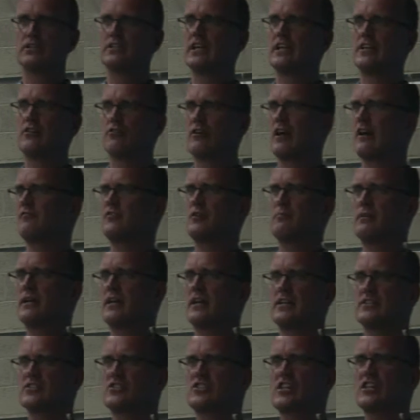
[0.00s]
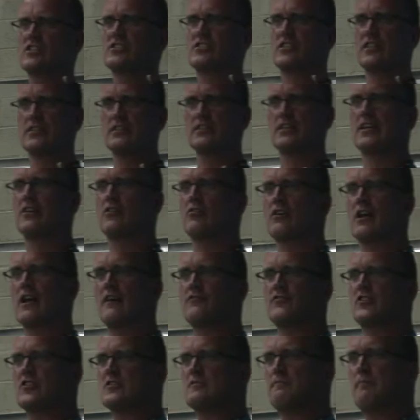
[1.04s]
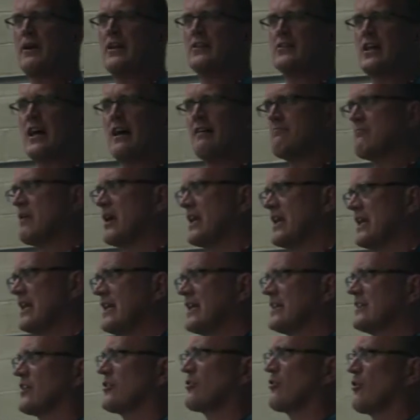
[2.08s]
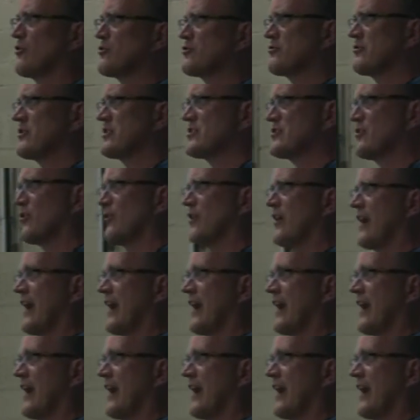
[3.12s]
they don't have to be consistent. They don't have to spend that money in the grocery store